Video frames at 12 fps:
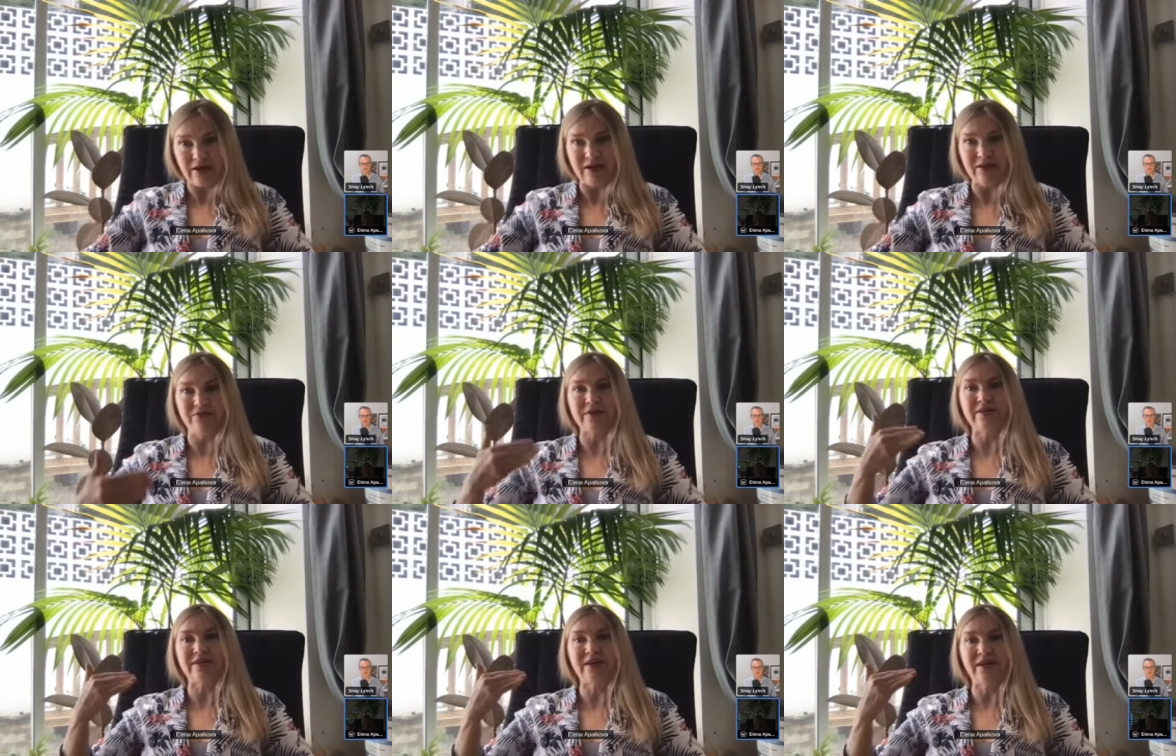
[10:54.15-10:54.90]
every
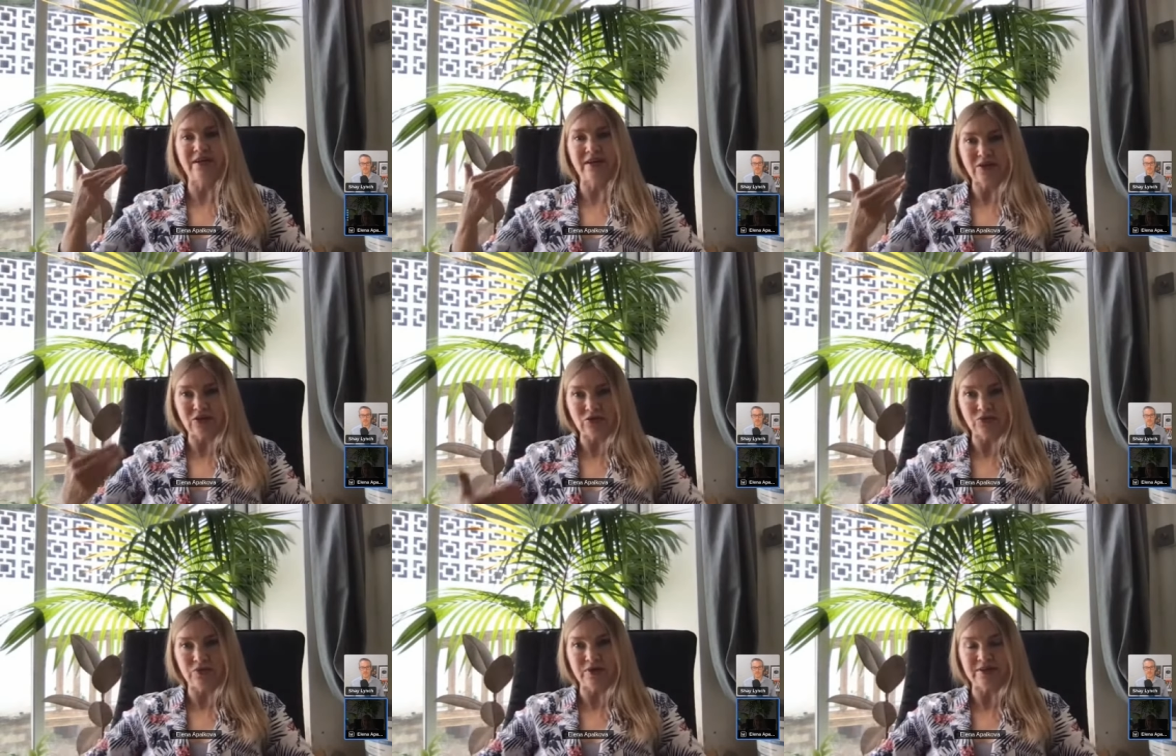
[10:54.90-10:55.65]
day and do
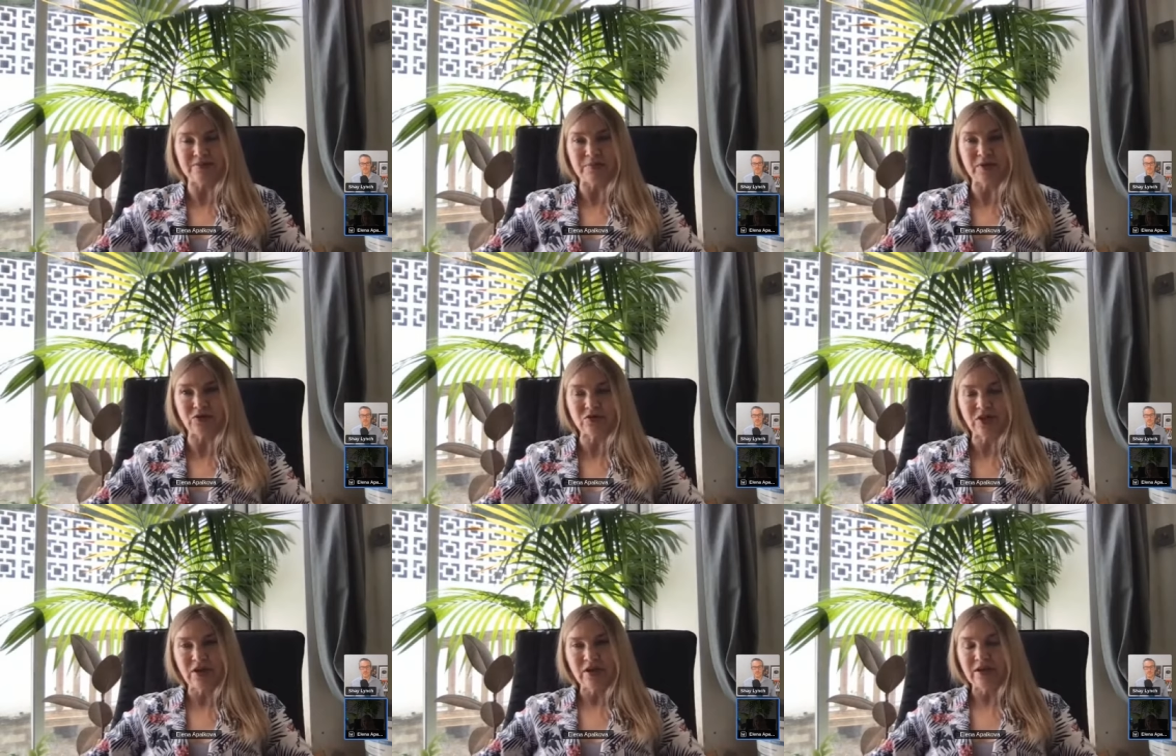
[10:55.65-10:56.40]
things, because
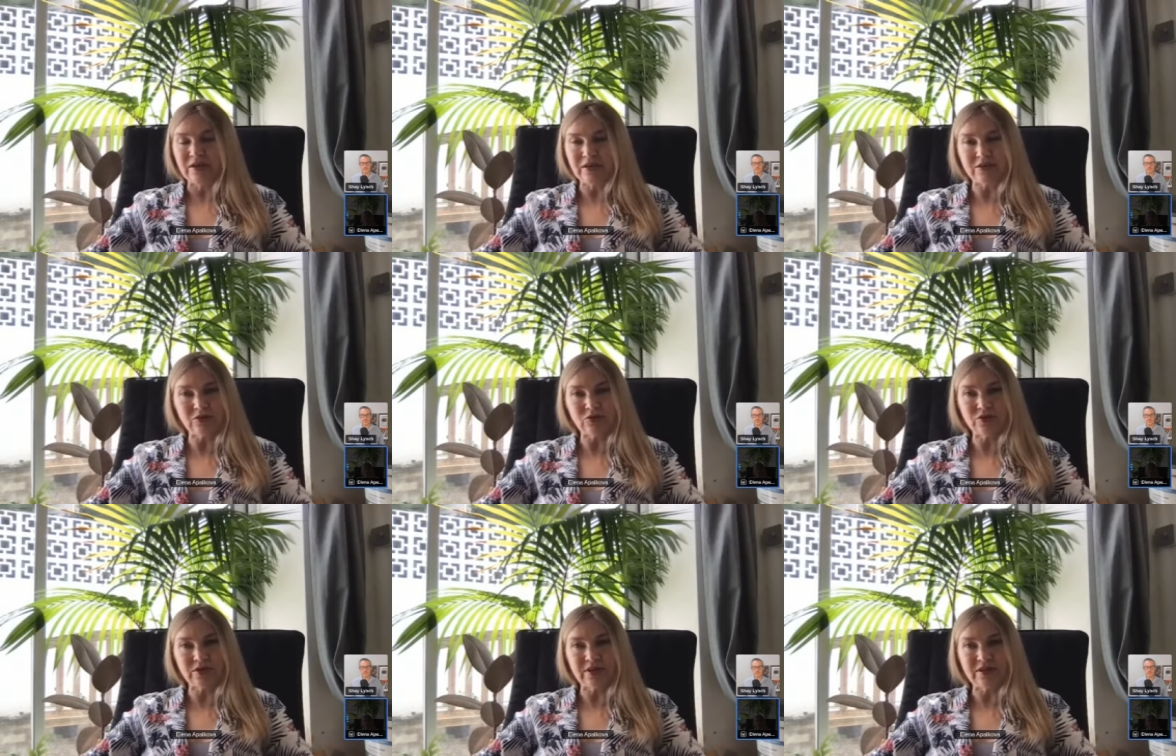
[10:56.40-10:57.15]
it is not
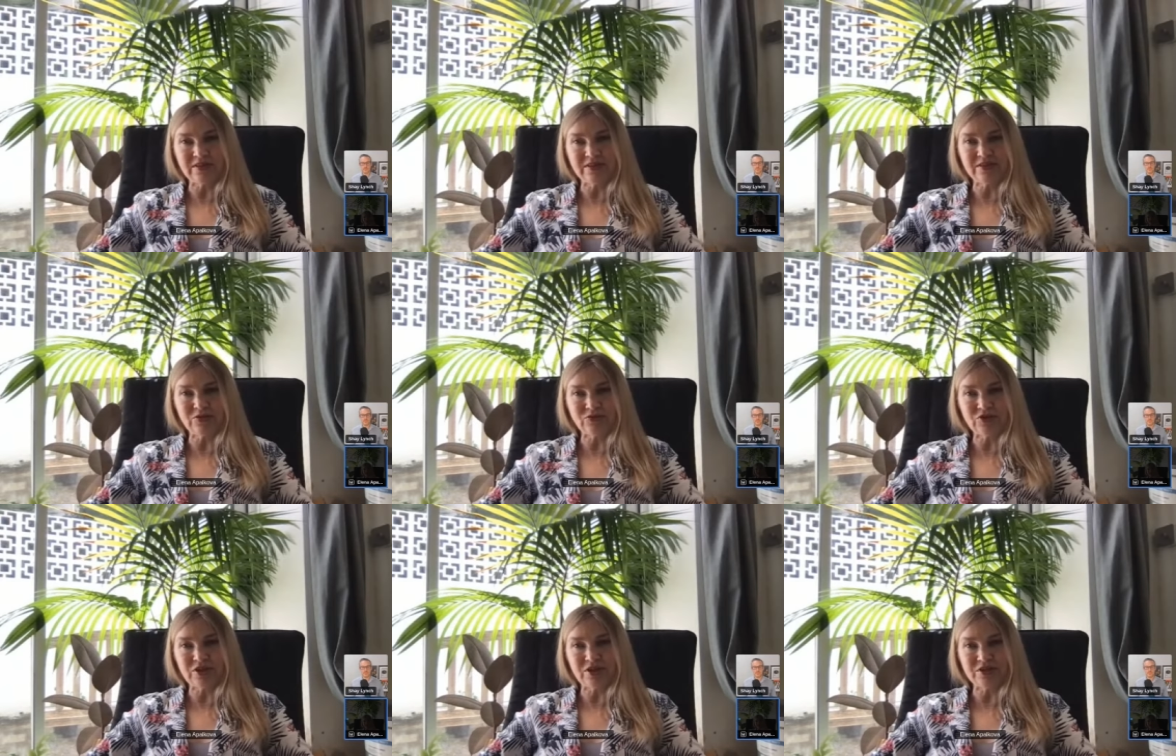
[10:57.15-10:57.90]
easy to
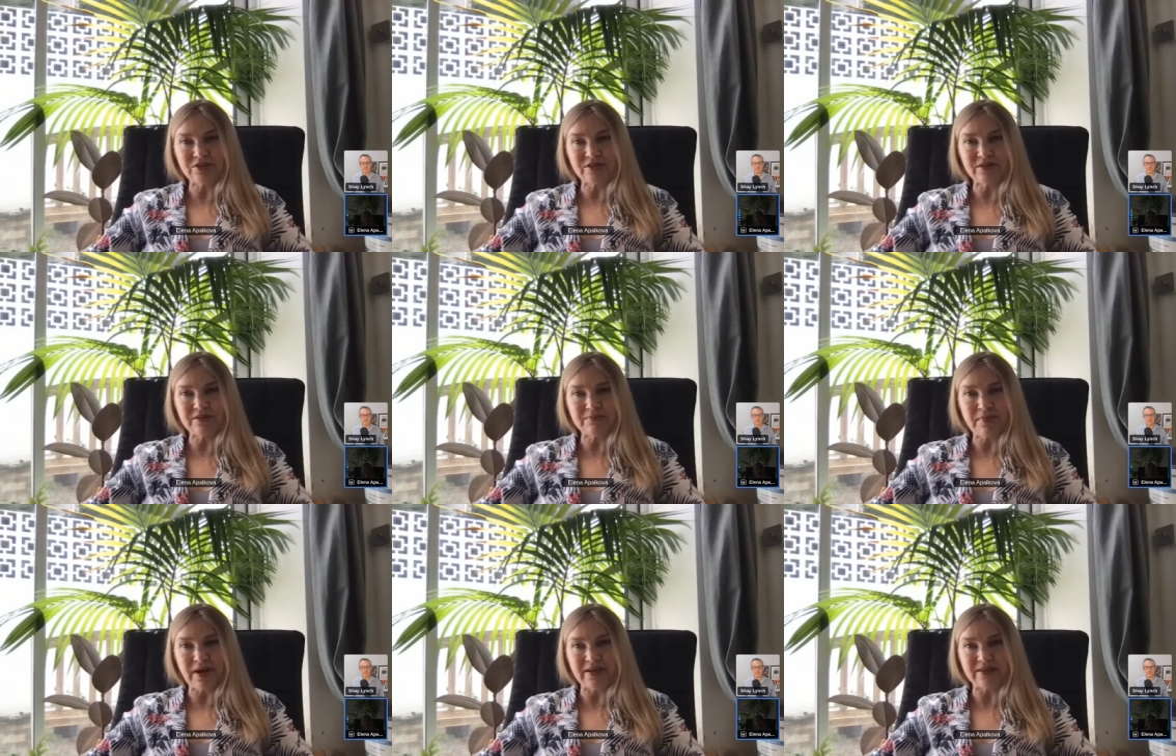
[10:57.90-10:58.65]
change that
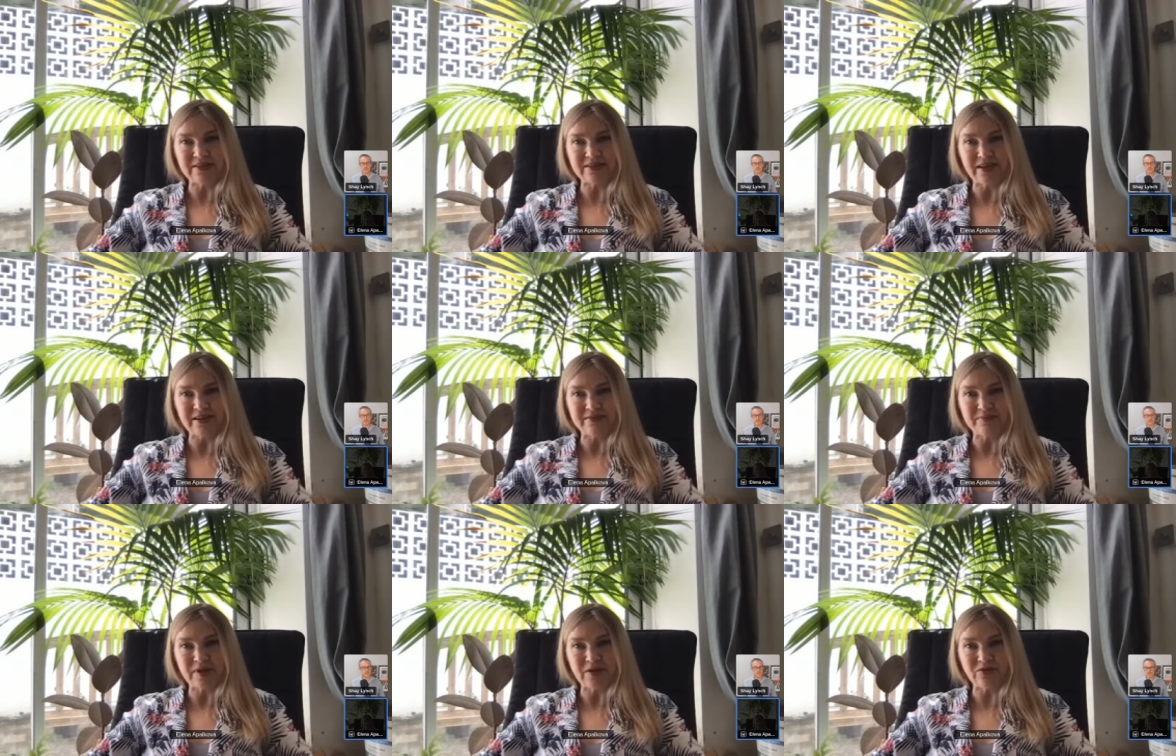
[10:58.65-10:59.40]
mindset,
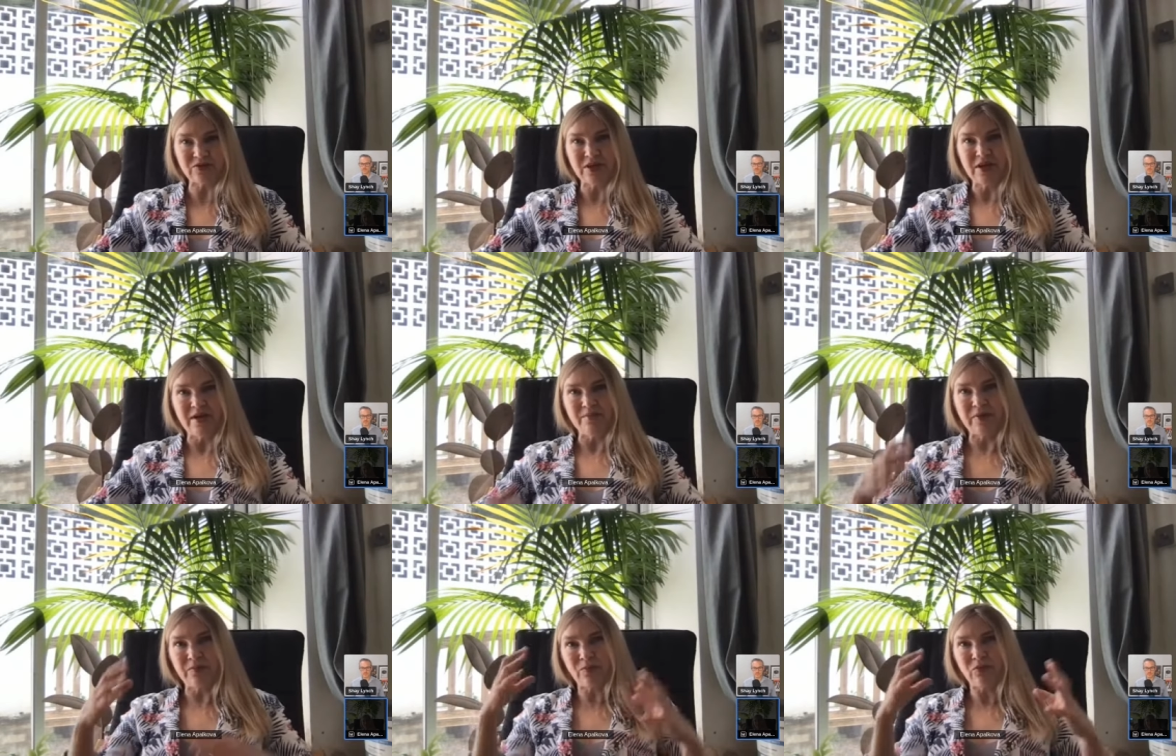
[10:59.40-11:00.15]
because
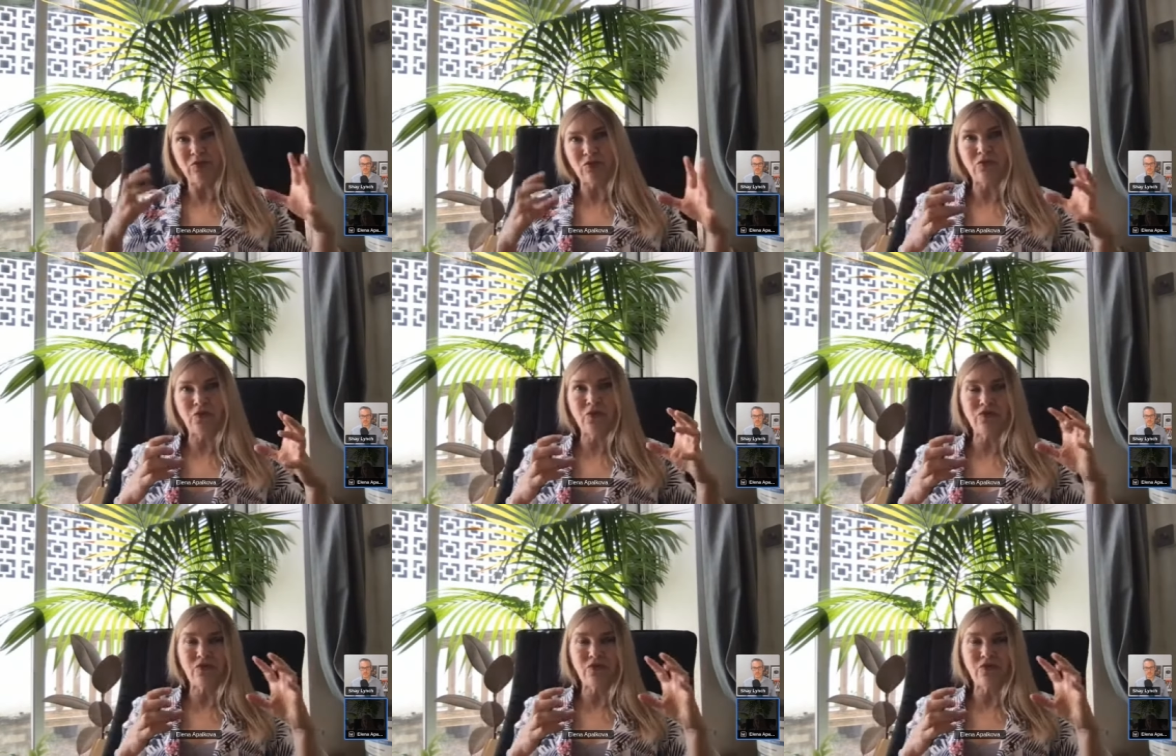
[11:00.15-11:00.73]
people who work for